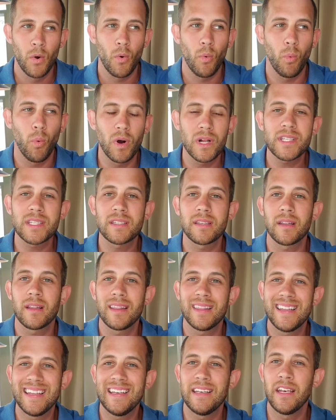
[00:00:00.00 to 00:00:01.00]
what's
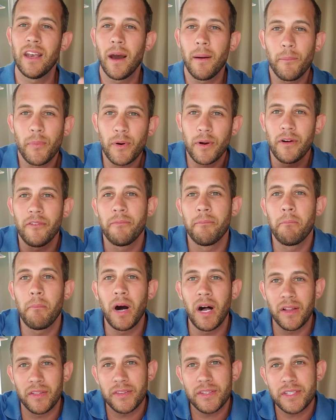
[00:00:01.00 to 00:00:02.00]
the number of
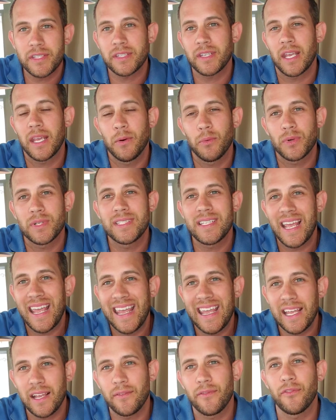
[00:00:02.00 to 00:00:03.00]
months it would
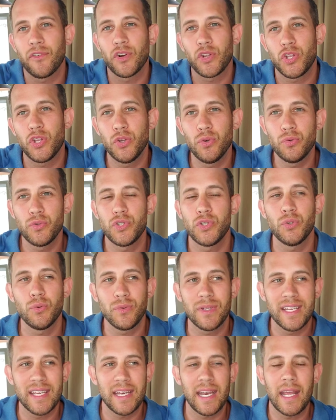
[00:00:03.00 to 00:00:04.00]
take for you to
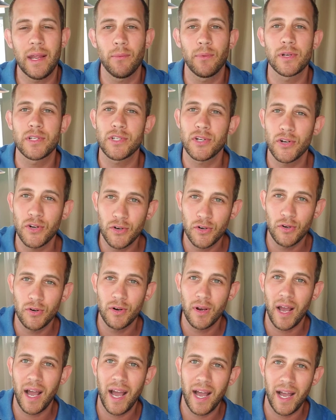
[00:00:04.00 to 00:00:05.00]
get a
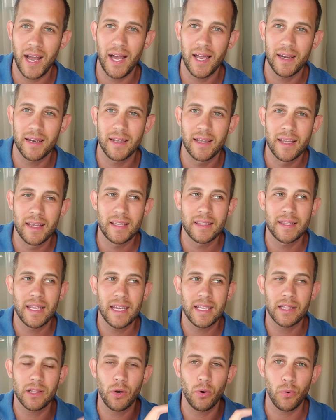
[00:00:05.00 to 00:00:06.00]
return on
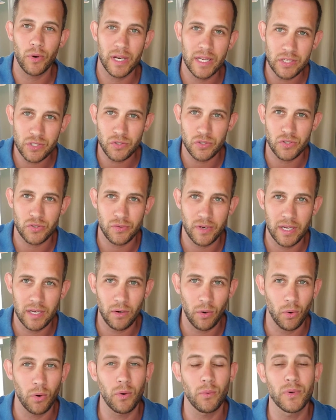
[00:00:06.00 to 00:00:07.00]
that lower interest
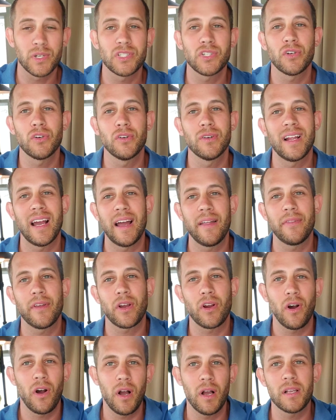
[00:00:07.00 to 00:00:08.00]
rate or a return on the
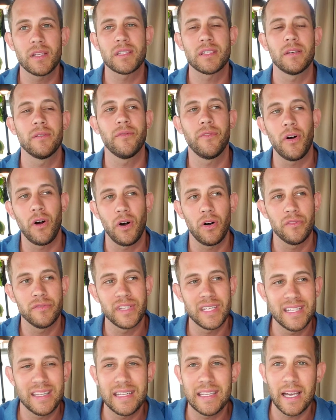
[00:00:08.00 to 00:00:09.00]
costs
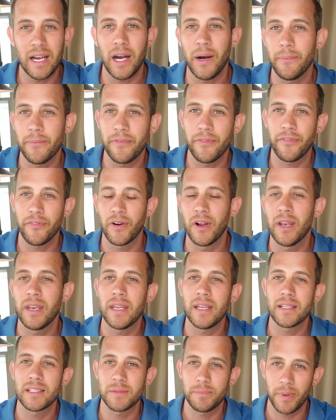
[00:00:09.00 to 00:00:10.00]
involved in the
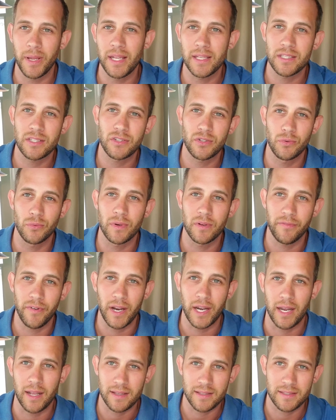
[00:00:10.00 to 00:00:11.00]
upfront expense to
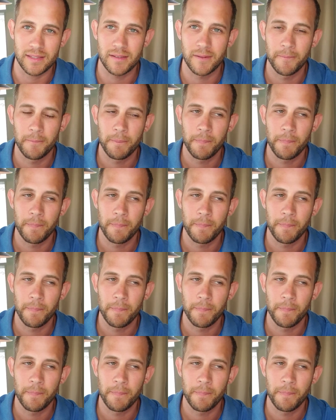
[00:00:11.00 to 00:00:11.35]
refinance?